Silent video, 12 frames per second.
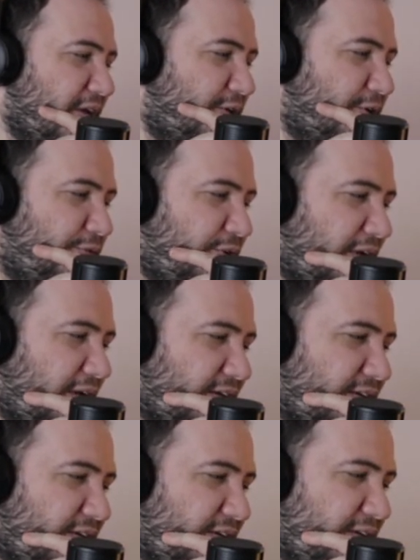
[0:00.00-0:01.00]
Don't
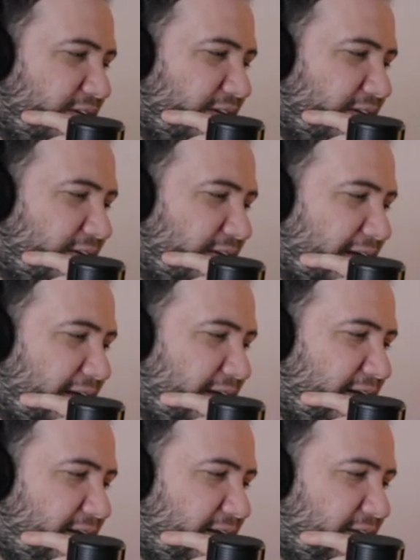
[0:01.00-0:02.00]
forget,
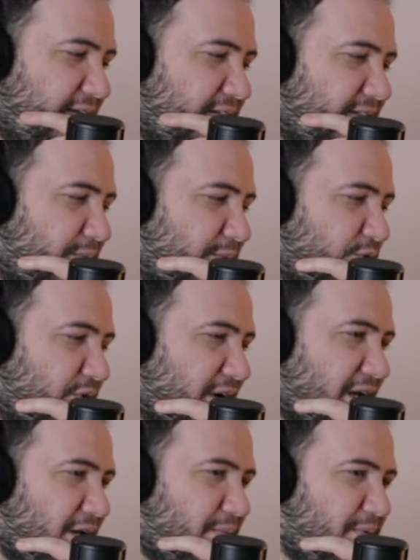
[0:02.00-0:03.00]
like,
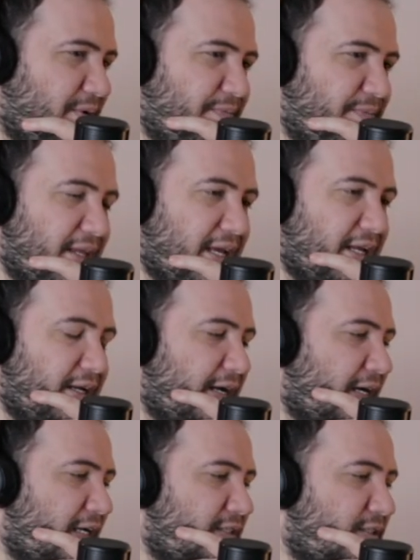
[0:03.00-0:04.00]
subscribe, and
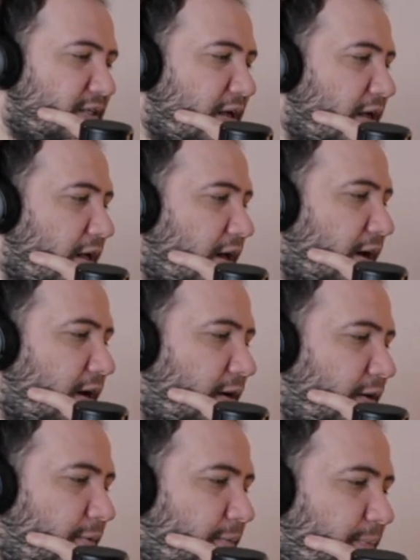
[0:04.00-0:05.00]
guys,
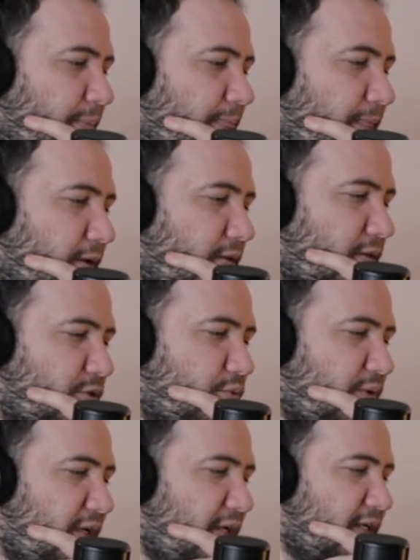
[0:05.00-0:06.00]
this
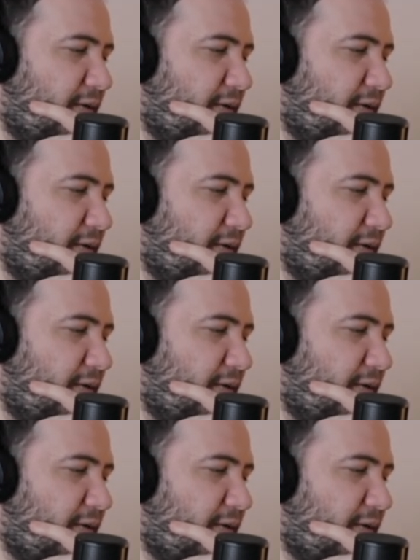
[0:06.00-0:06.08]
week